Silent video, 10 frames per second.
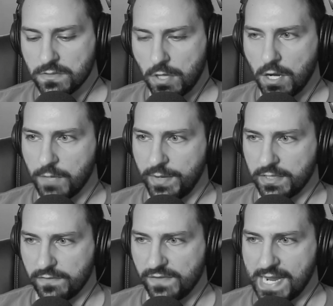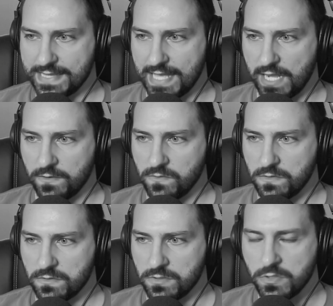to talk about the fact that
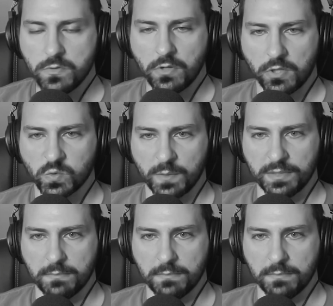Newt calls Ripley